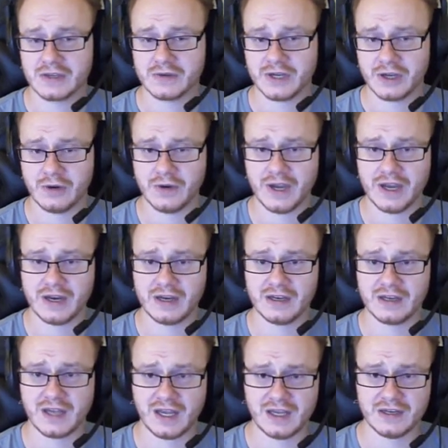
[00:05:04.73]
So I go ahead
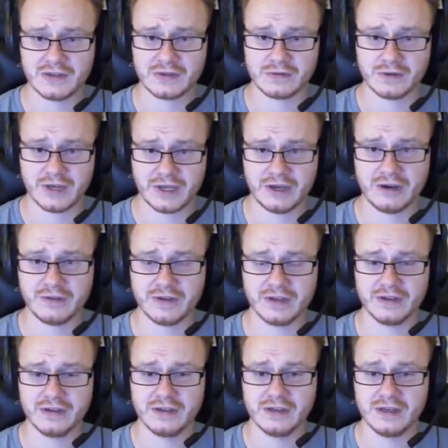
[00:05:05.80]
and cancel
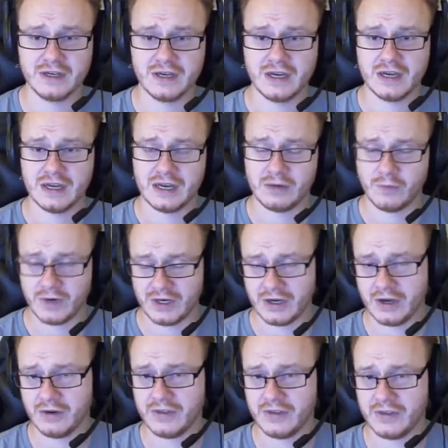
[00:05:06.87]
Kelvin, and we
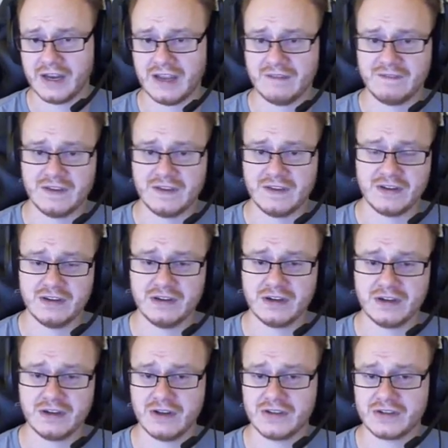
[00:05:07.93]
know that a 15
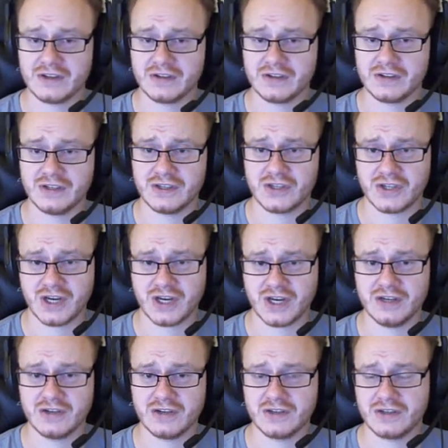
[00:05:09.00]
degrees Celsius
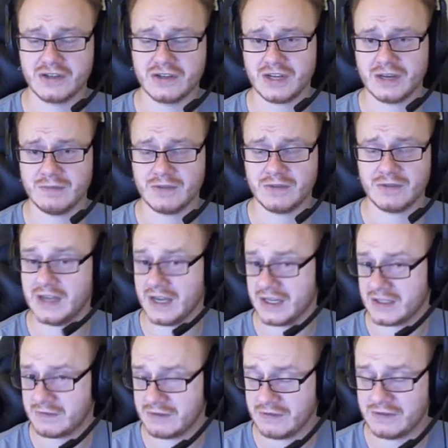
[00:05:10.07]
change is the same thing
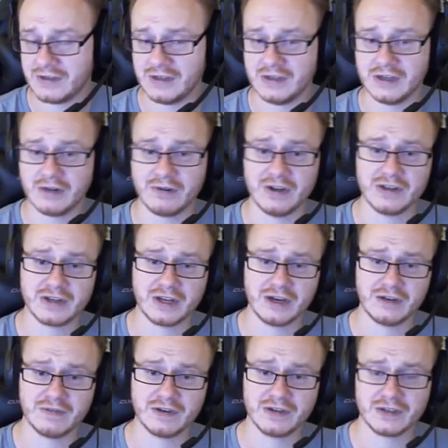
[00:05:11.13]
as 15 degrees
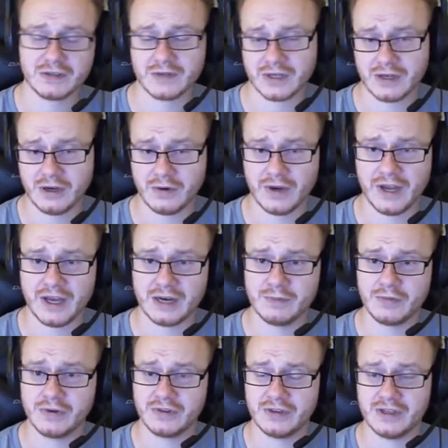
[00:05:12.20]
Kelvin. So I can go ahead
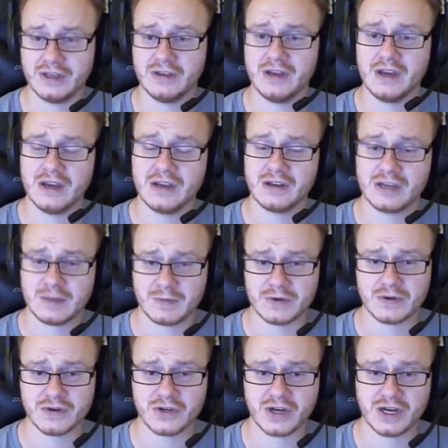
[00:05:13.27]
and put the
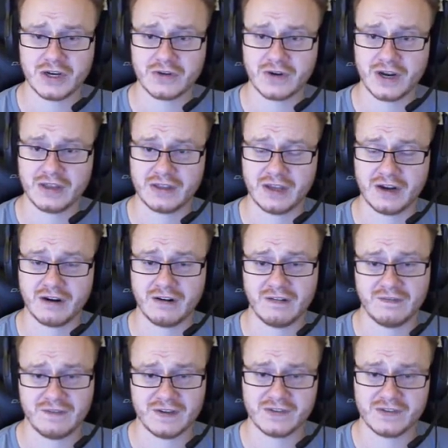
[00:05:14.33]
temperature change right there,
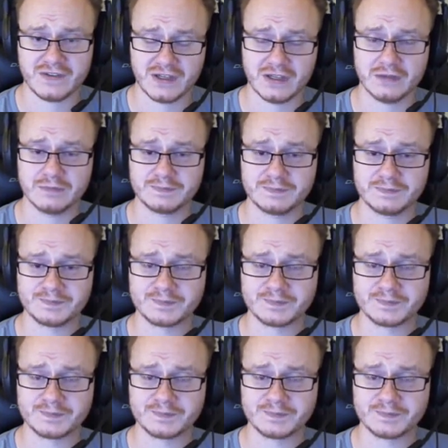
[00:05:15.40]
15.